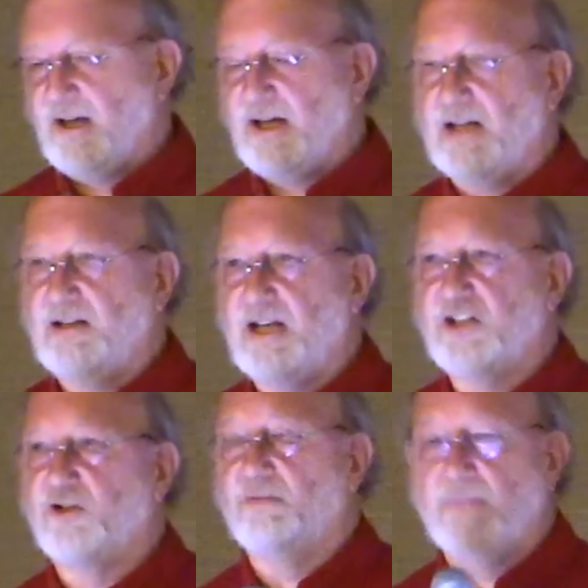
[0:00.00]
and
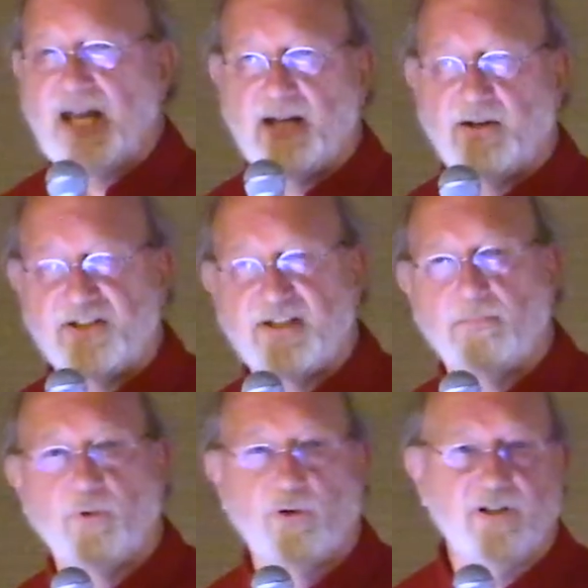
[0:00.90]
nature and man are
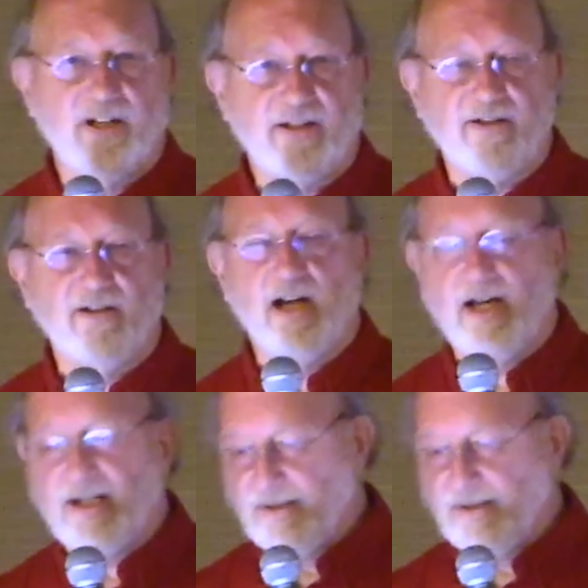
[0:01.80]
subordinate to God.